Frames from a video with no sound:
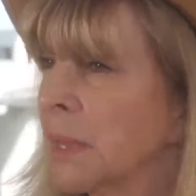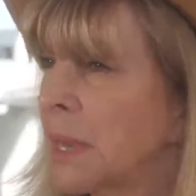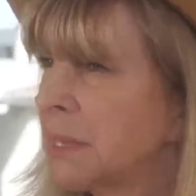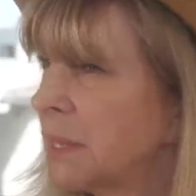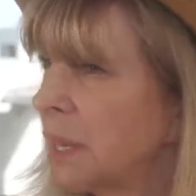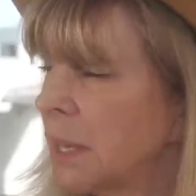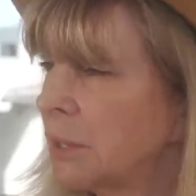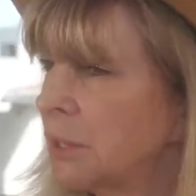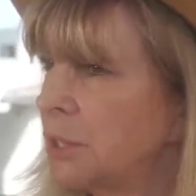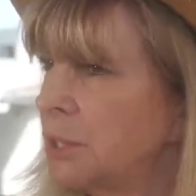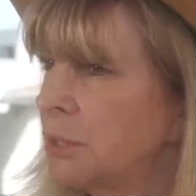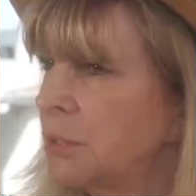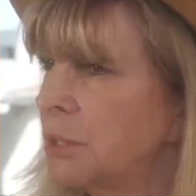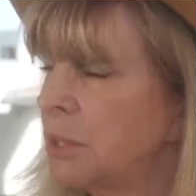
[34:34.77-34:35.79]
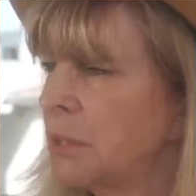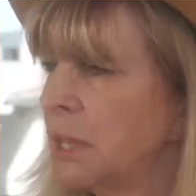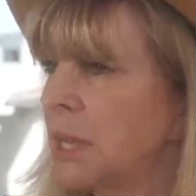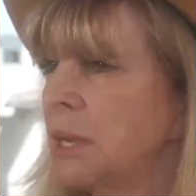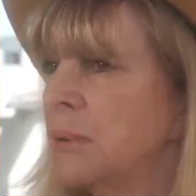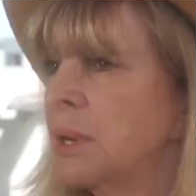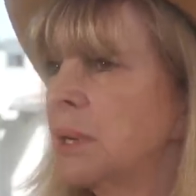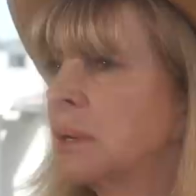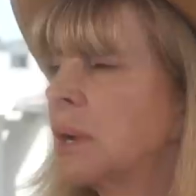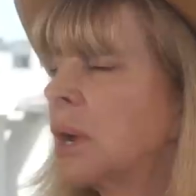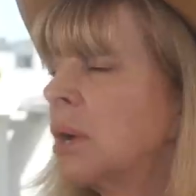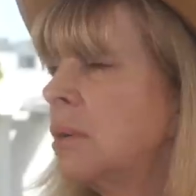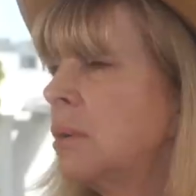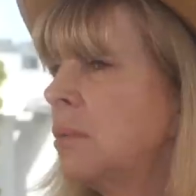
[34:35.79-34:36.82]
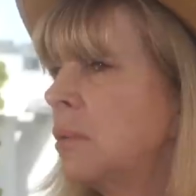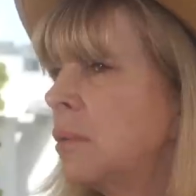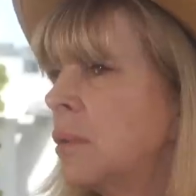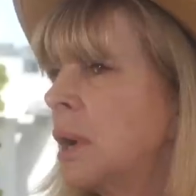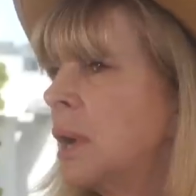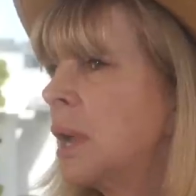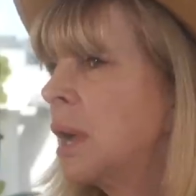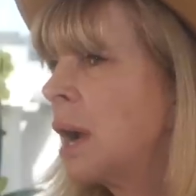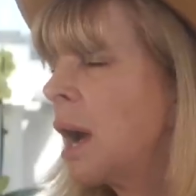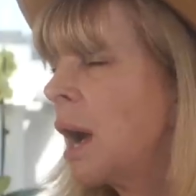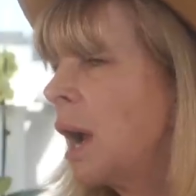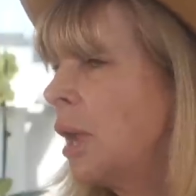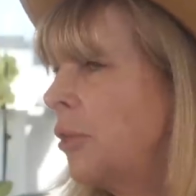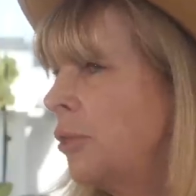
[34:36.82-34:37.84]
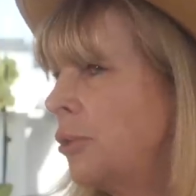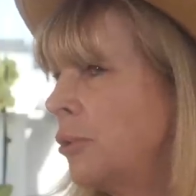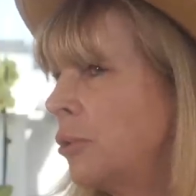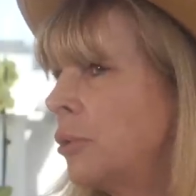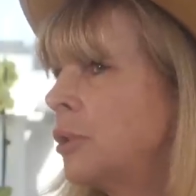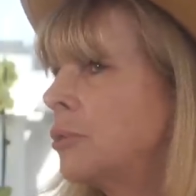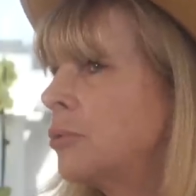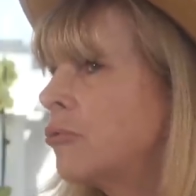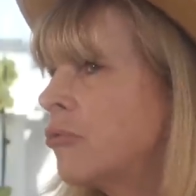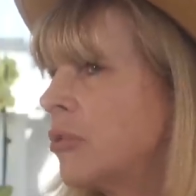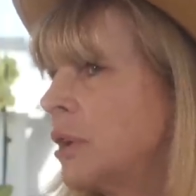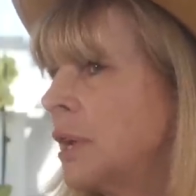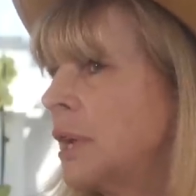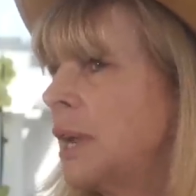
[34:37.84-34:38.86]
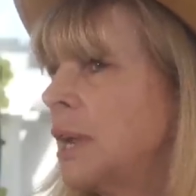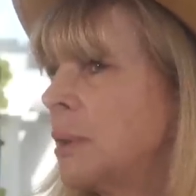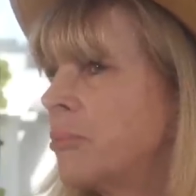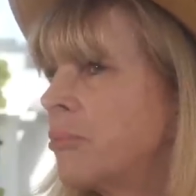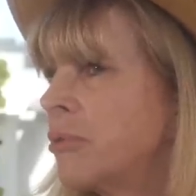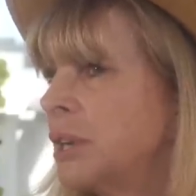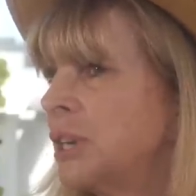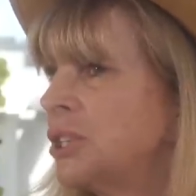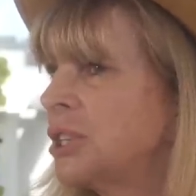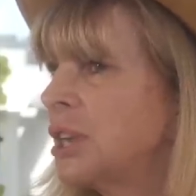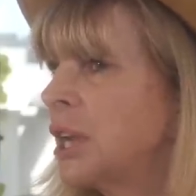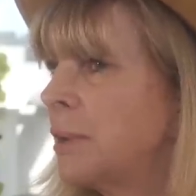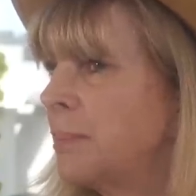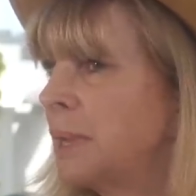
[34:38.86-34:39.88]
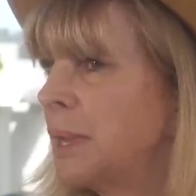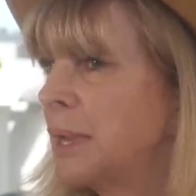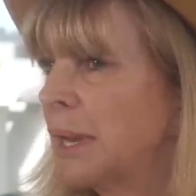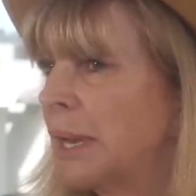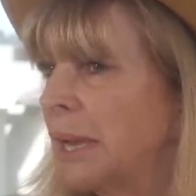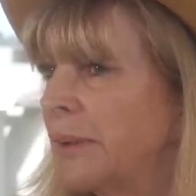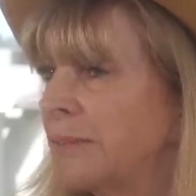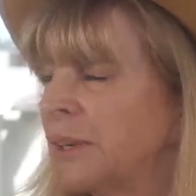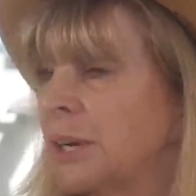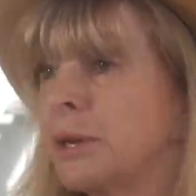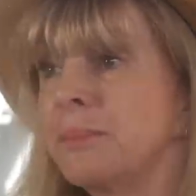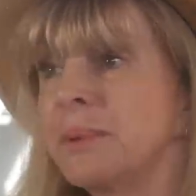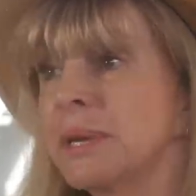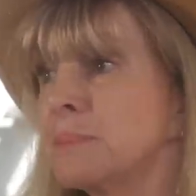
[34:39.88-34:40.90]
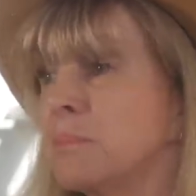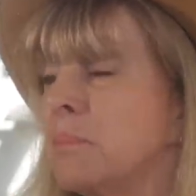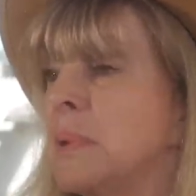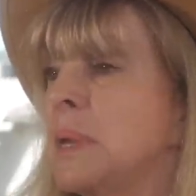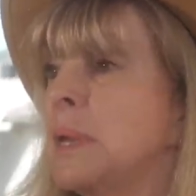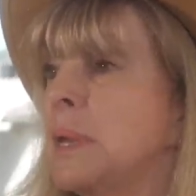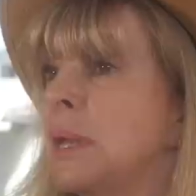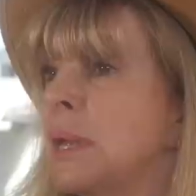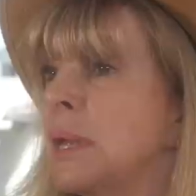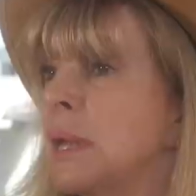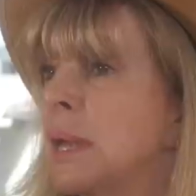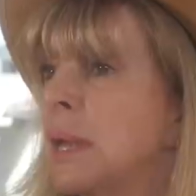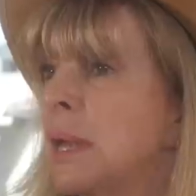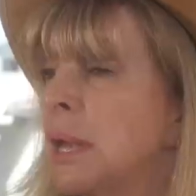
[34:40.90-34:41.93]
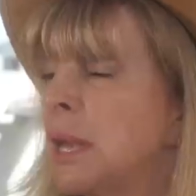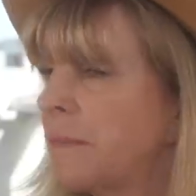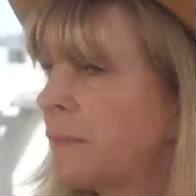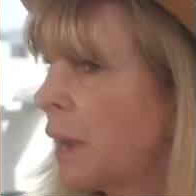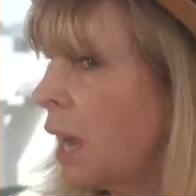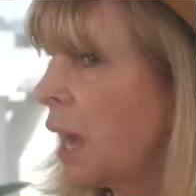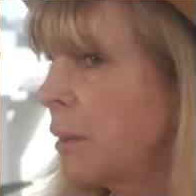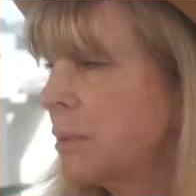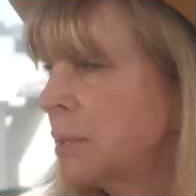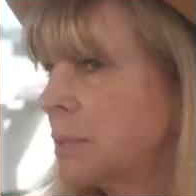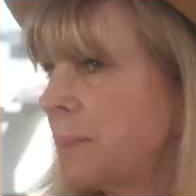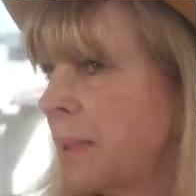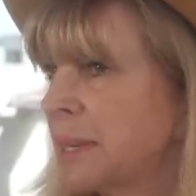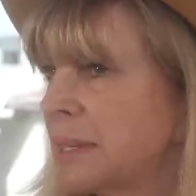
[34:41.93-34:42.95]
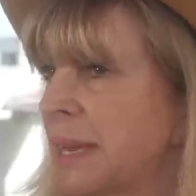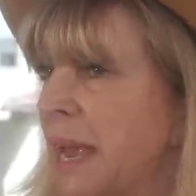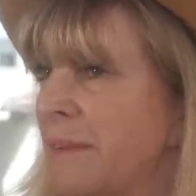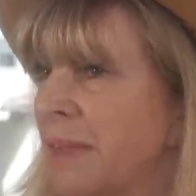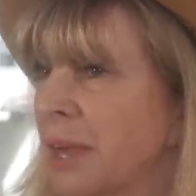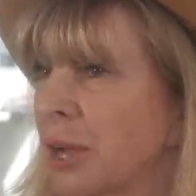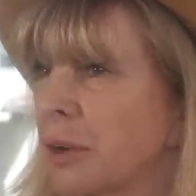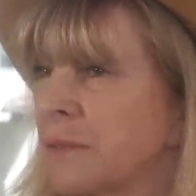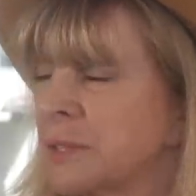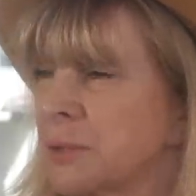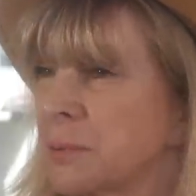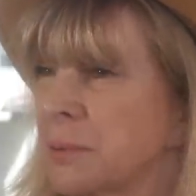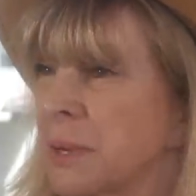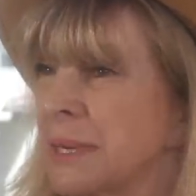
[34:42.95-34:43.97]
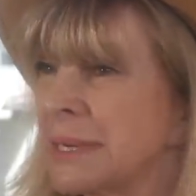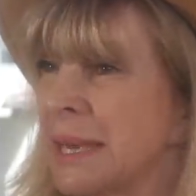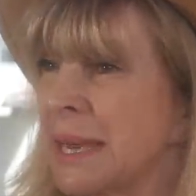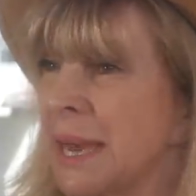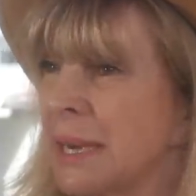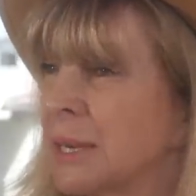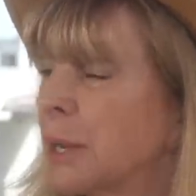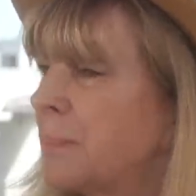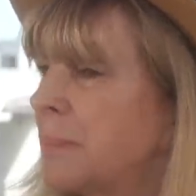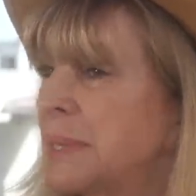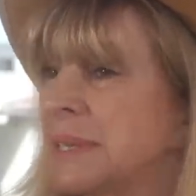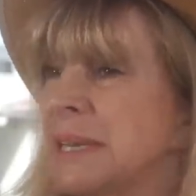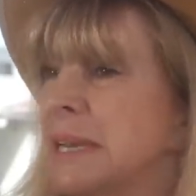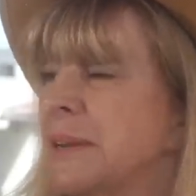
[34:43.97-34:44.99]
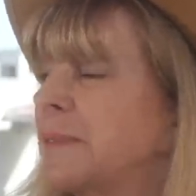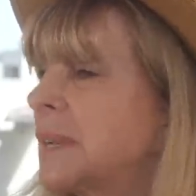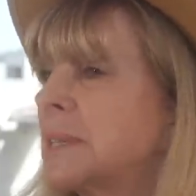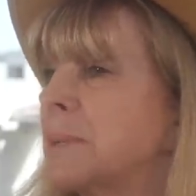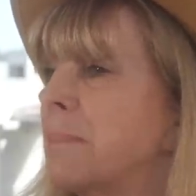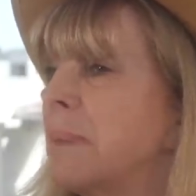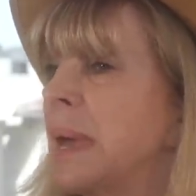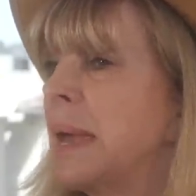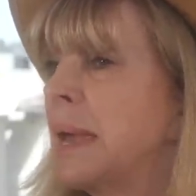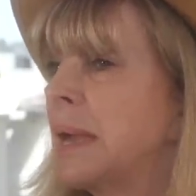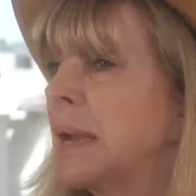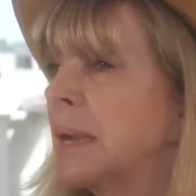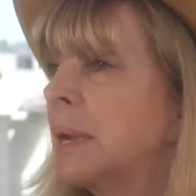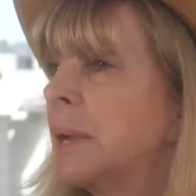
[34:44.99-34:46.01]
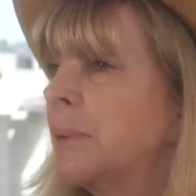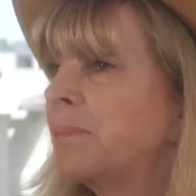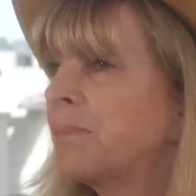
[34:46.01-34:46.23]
I said, how could you do that? He went, oh, I thought you'd really appreciate being left alone, because me, if I was about to have that conversation with my dad, and I'd be tearful as a man,